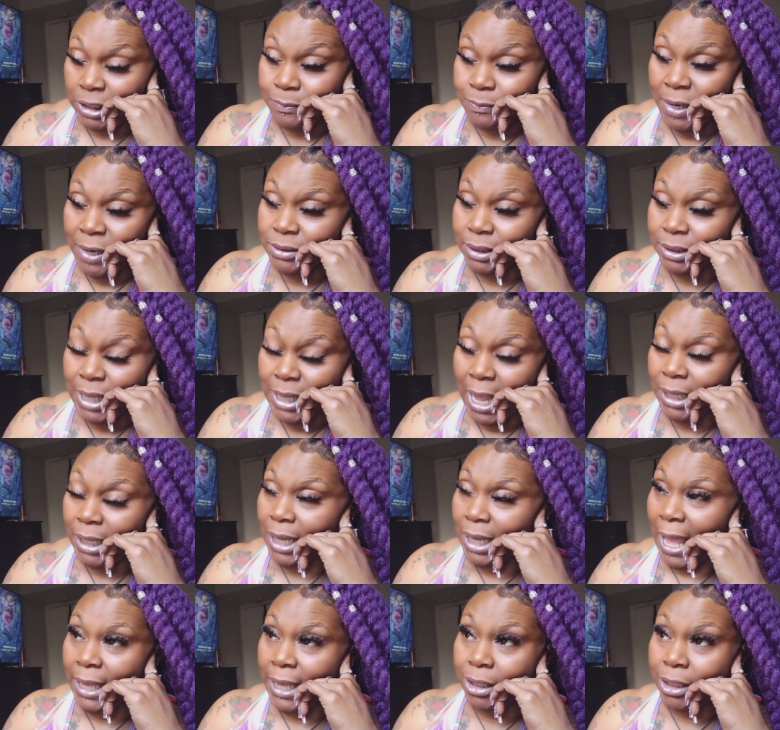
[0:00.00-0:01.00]
person got
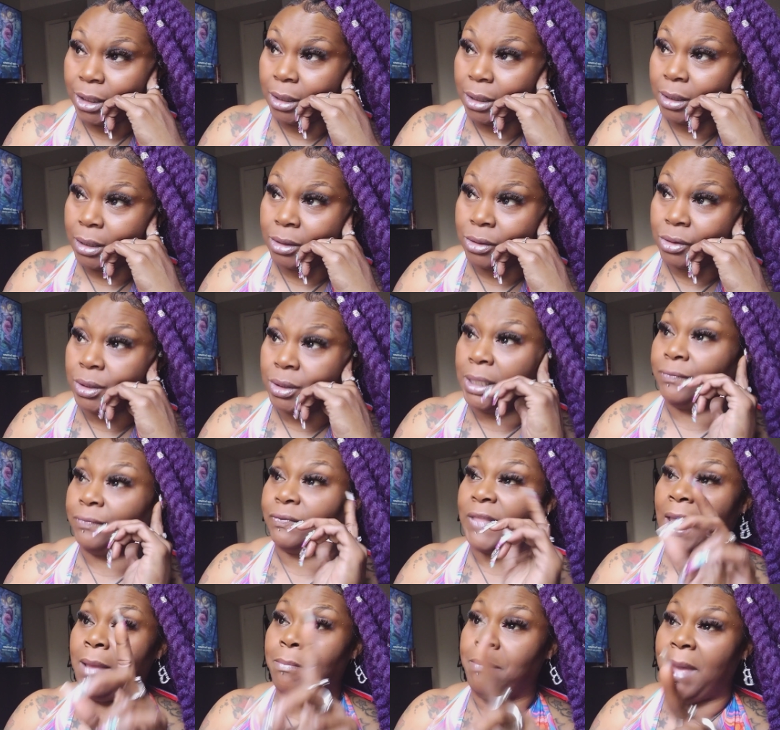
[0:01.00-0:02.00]
like, if
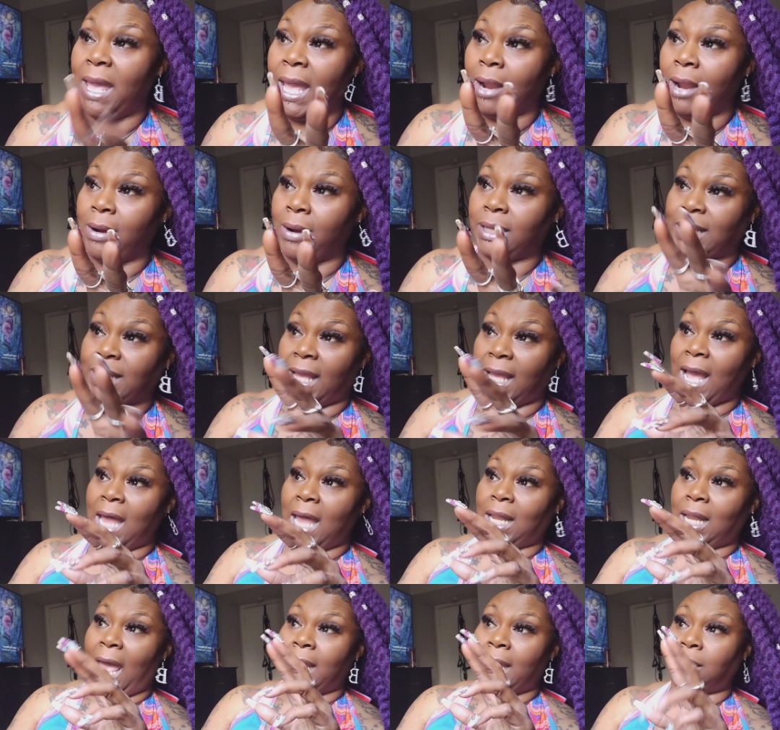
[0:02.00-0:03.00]
they married, they
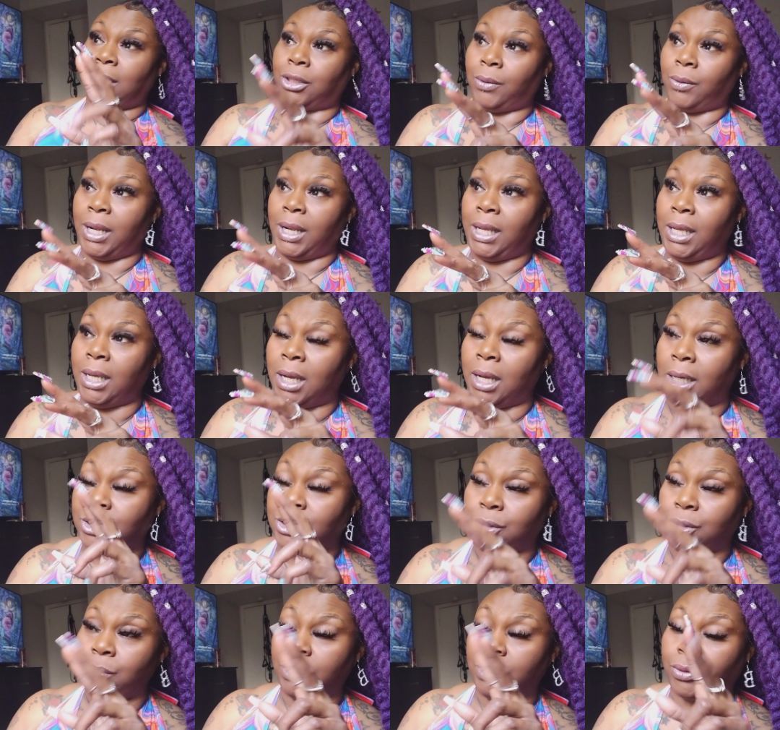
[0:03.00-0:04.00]
got like three, uh,
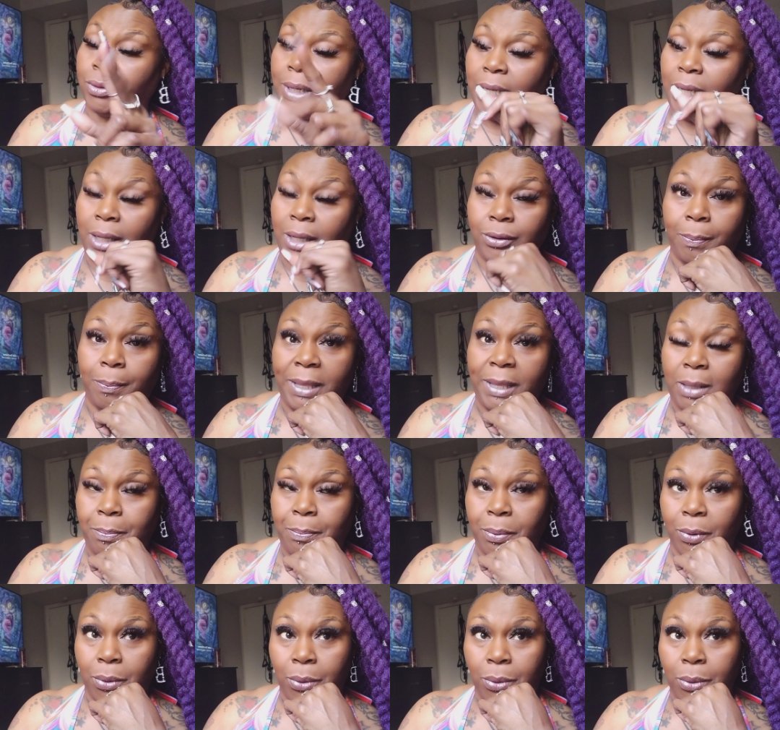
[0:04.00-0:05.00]
two or three other
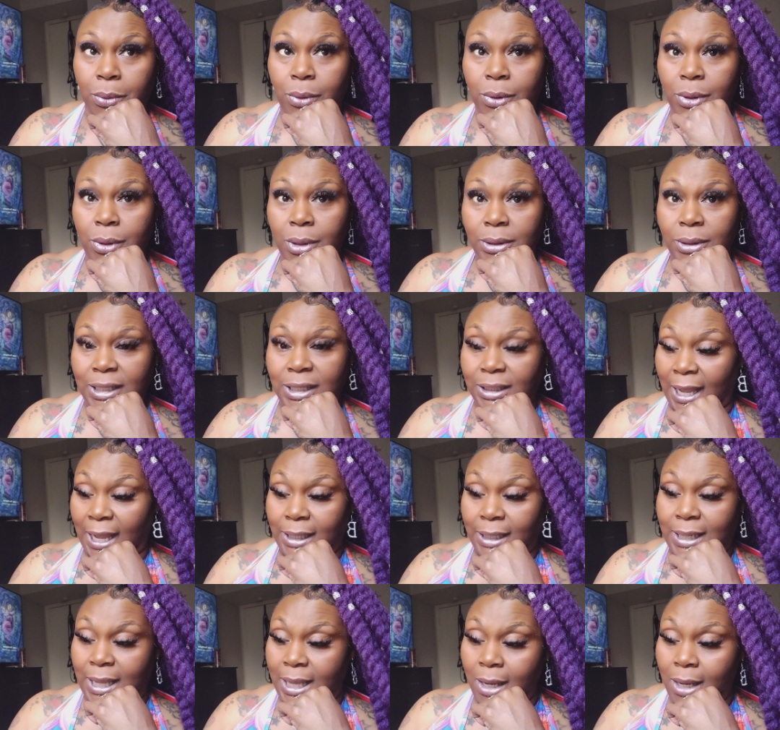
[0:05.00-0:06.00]
people that they
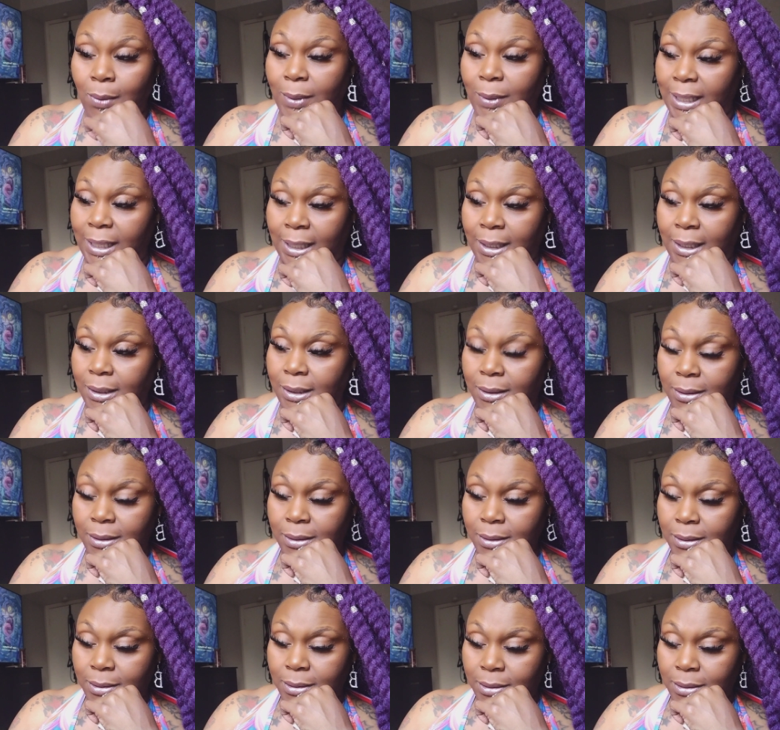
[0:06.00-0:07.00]
deal with.
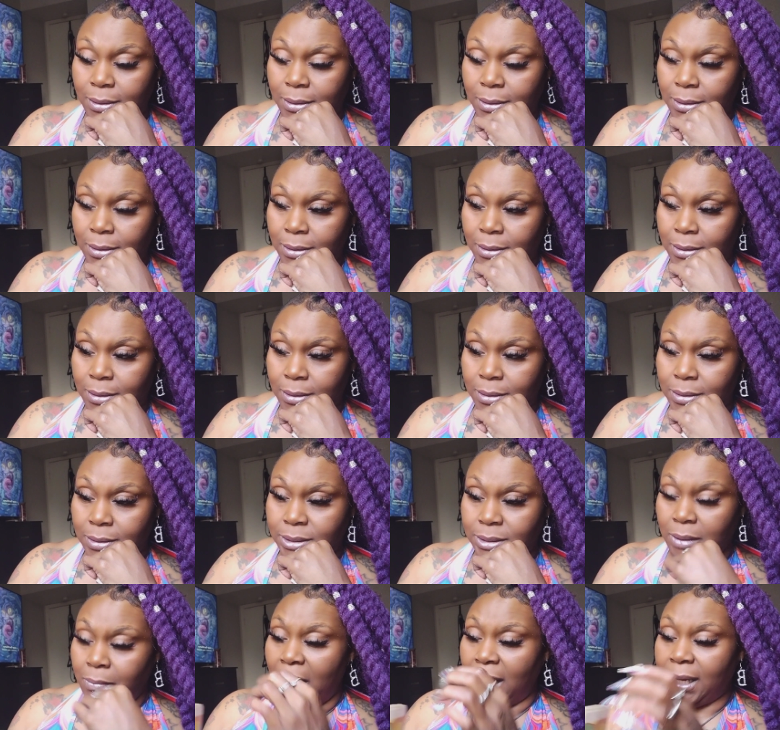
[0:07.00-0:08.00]

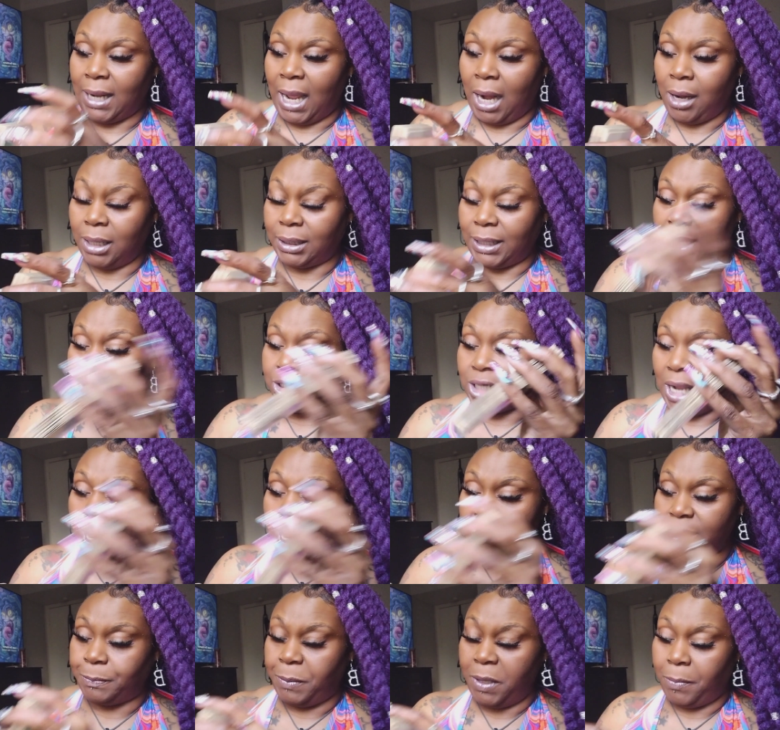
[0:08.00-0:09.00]
Somebody, I heard they
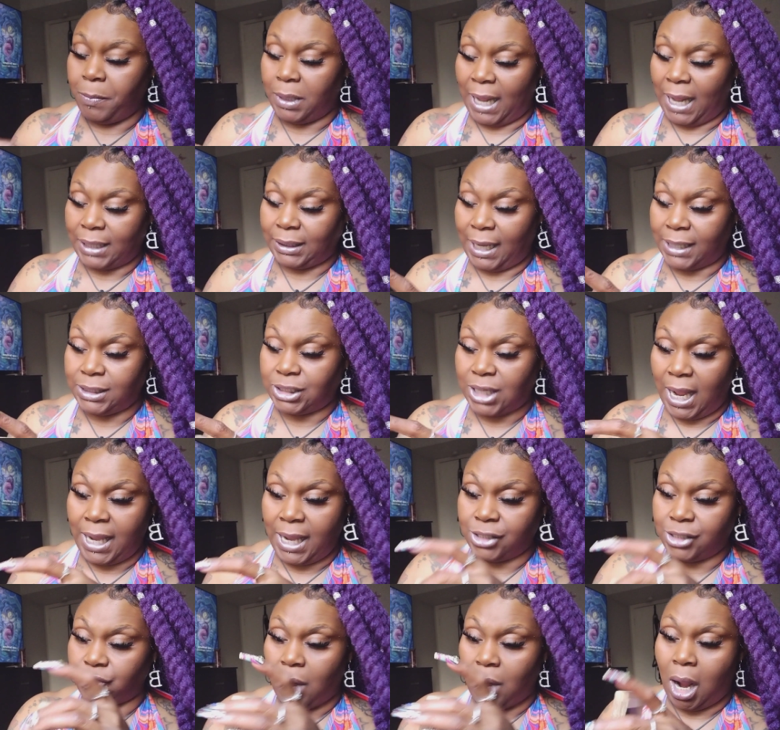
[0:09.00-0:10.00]
change people like they
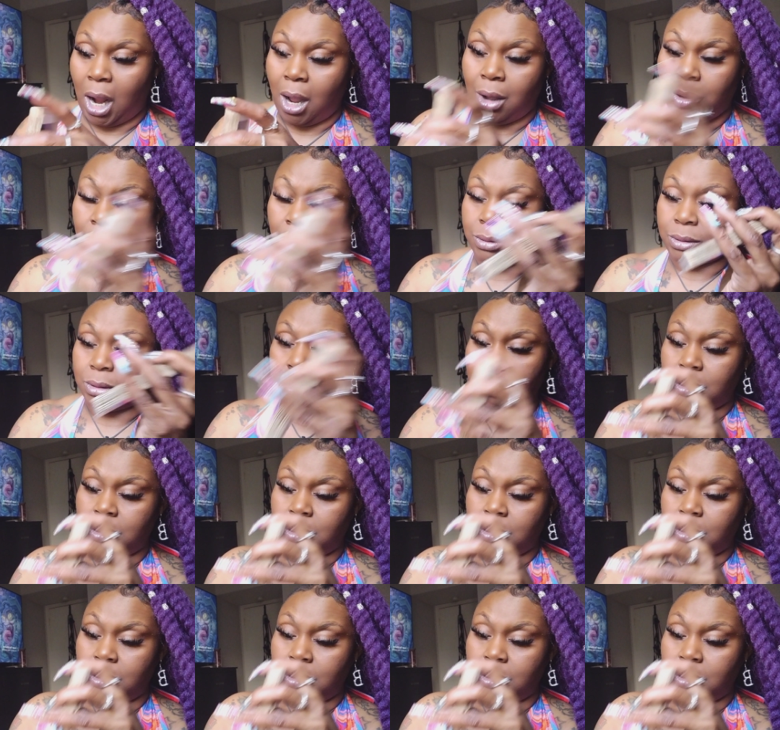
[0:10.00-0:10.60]
change draws.